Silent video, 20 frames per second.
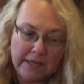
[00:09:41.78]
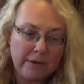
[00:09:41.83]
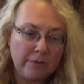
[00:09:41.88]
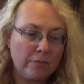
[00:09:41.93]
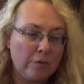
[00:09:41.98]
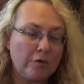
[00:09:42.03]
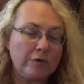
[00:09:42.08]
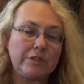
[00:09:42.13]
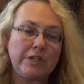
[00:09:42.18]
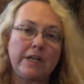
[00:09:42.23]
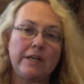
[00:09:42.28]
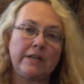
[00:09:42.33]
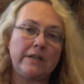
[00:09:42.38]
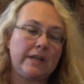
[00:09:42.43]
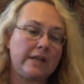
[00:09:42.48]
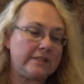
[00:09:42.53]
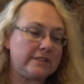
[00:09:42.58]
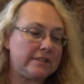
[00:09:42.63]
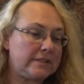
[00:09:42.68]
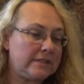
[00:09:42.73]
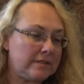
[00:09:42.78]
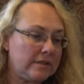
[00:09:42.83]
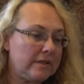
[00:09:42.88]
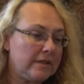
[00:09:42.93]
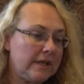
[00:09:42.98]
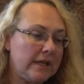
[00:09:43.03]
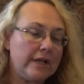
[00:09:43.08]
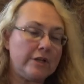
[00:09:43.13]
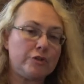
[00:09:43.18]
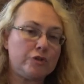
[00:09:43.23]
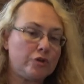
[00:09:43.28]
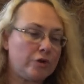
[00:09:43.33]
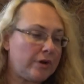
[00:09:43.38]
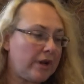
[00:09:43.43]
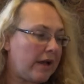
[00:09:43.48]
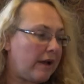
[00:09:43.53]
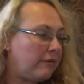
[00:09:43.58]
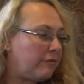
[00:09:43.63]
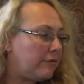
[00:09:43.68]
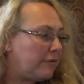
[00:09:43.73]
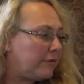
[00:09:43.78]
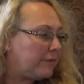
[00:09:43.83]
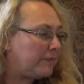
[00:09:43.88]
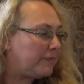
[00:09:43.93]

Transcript: it rotated as it should have.